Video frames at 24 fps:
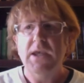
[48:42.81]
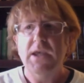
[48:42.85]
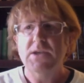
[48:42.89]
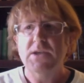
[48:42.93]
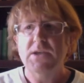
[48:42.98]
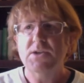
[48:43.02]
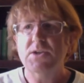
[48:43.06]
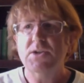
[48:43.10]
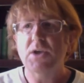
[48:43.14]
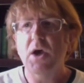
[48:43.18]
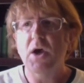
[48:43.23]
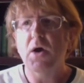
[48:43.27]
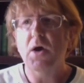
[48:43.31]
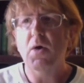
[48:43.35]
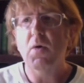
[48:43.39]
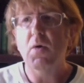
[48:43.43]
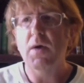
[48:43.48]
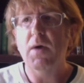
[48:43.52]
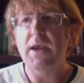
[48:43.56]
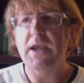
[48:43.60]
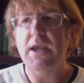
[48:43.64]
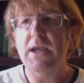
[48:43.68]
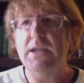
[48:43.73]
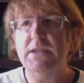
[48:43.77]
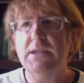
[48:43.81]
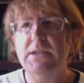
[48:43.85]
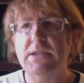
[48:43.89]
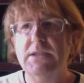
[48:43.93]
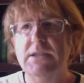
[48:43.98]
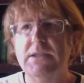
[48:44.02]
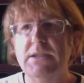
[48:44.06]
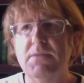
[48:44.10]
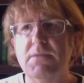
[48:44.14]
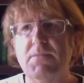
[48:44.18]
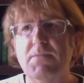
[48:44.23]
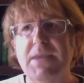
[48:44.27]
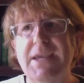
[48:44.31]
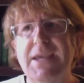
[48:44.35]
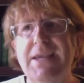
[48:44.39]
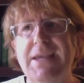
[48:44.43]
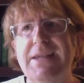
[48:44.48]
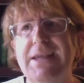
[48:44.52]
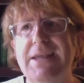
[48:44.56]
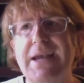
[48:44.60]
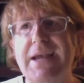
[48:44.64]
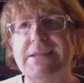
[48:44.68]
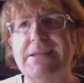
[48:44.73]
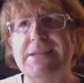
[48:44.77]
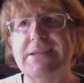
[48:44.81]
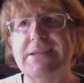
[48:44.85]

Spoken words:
So it's, to me, that's a